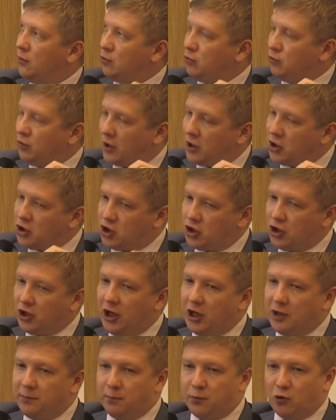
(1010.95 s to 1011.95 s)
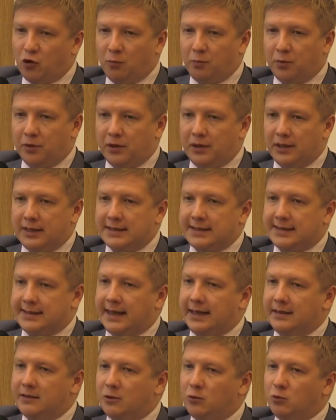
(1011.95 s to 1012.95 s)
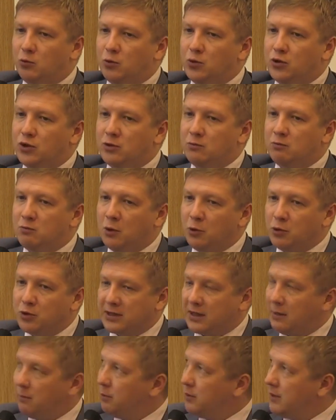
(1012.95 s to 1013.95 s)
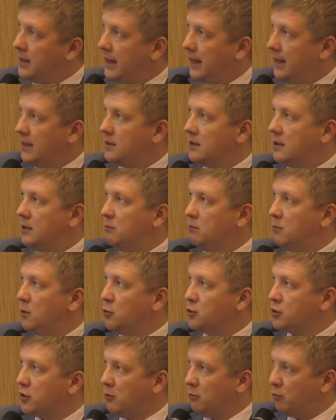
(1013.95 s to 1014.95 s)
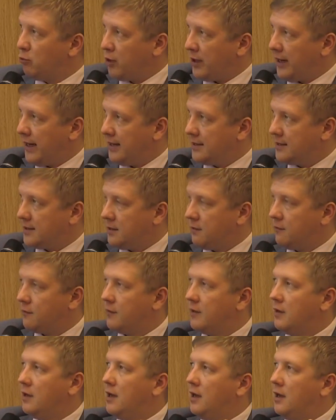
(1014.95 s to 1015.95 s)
to negotiate properly, starting with the most compliant and most comprehensive